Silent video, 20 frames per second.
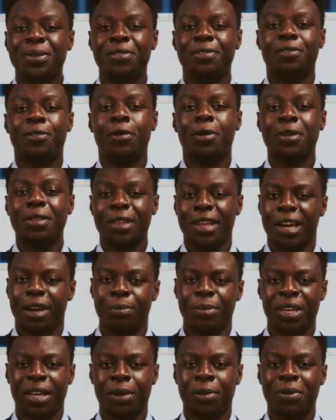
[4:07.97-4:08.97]
be
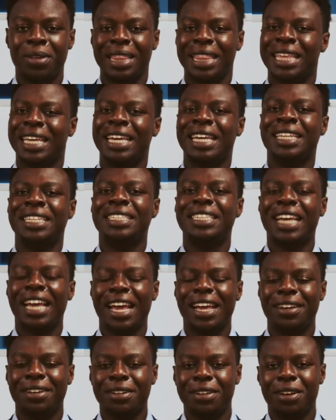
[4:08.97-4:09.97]
forthcoming with the
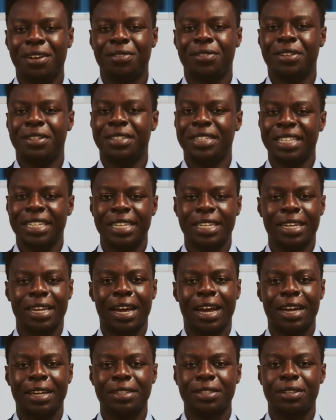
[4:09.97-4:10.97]
intent of your
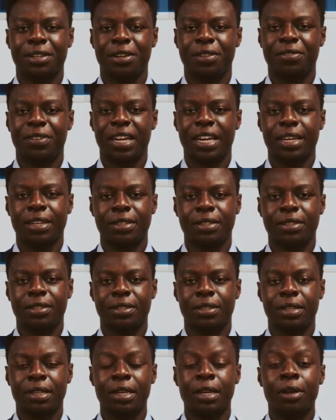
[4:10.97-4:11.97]
DEI surveys.
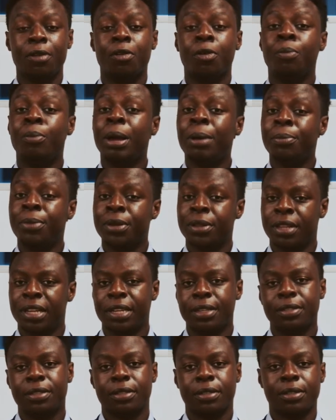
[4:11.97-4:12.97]
Remember
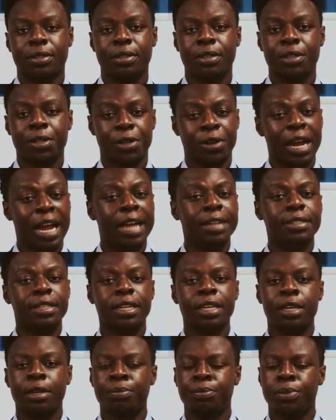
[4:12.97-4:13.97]
this, you're
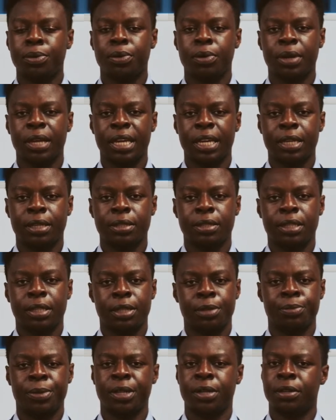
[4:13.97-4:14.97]
asking employees in
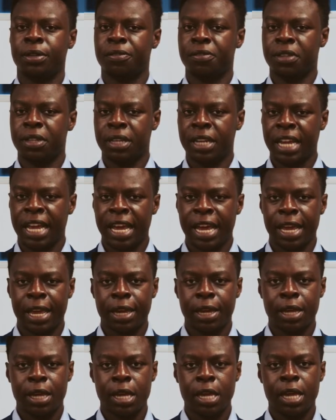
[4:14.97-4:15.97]
the middle of the
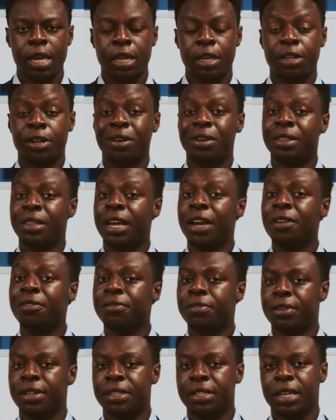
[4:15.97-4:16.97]
day, during their
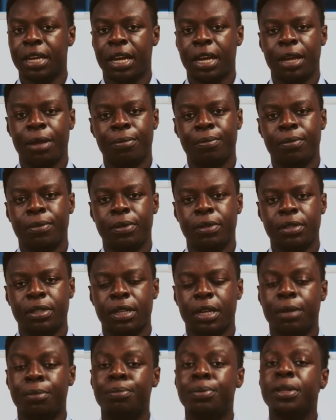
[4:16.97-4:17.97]
free time,
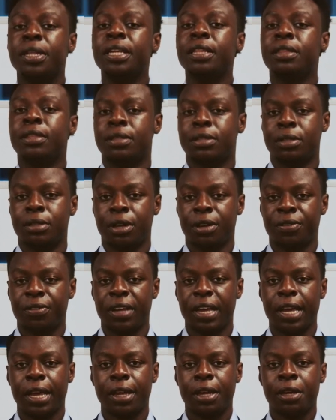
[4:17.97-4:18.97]
to complete this
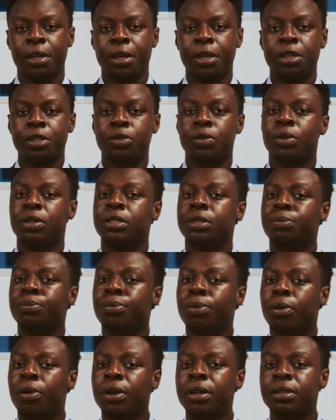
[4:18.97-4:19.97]
survey. So it's
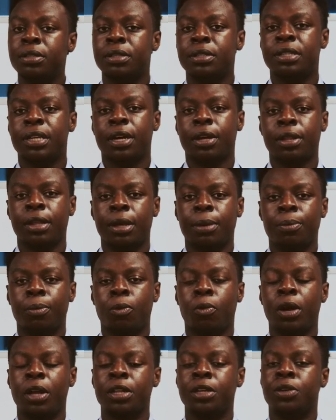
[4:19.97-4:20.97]
important to tell them
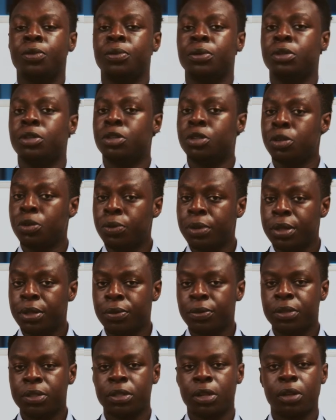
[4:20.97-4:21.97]
what you will do with
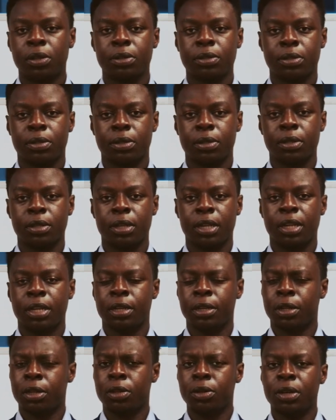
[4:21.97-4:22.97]
the results,
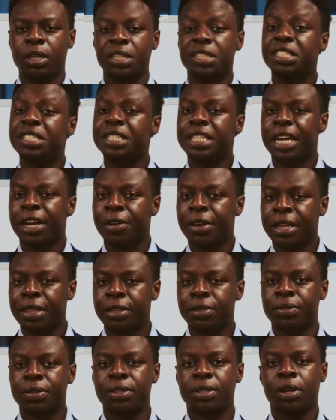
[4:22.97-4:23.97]
including sharing
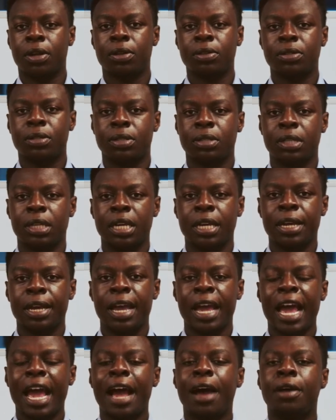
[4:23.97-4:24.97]
the results,
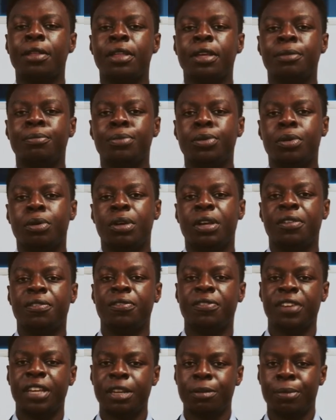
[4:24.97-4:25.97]
how the employee
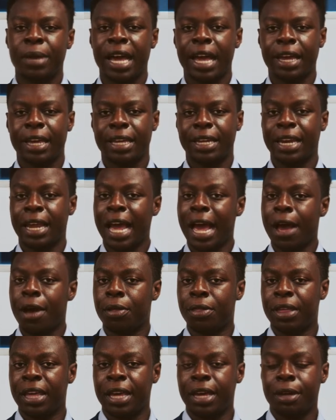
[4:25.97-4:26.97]
feedback and
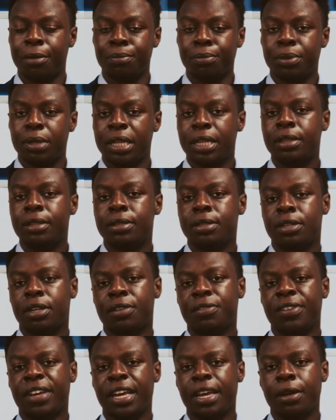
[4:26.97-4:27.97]
how they complete the
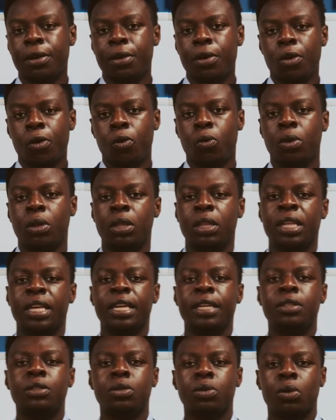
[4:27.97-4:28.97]
survey will
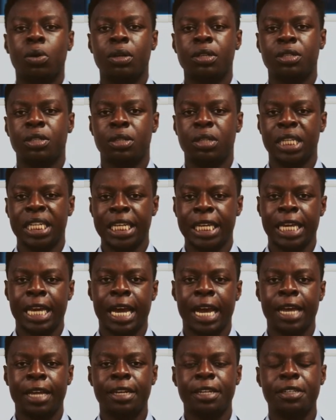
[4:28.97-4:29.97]
lead towards your
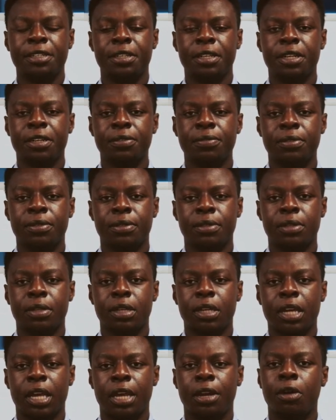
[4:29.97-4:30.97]
DEI initiatives,
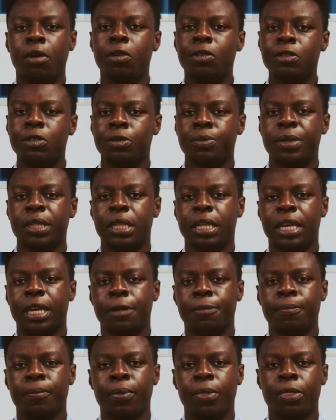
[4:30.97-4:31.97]
and
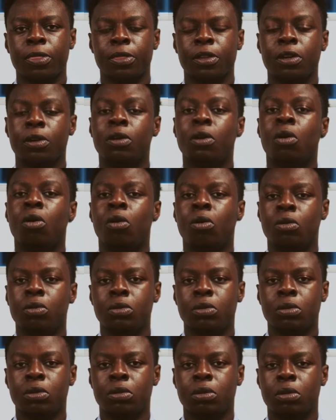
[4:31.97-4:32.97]
ultimately the
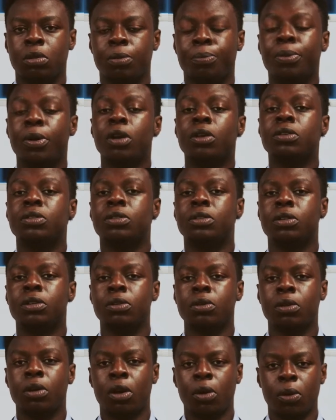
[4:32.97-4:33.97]
goals, the
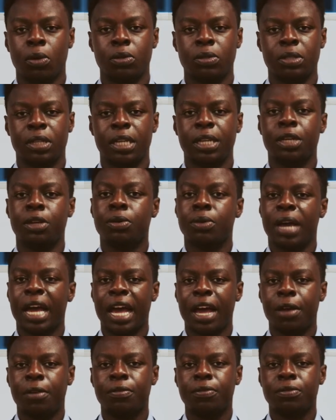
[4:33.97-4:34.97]
personal goals that you
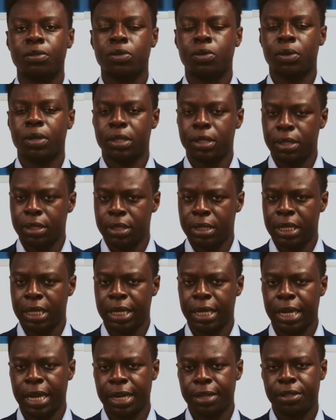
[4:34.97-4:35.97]
have towards this
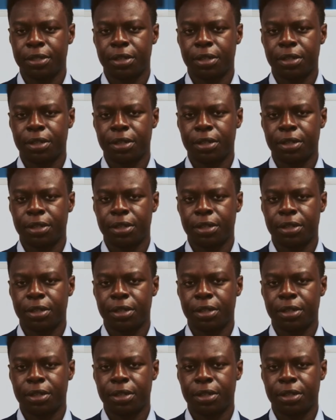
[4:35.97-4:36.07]
DEI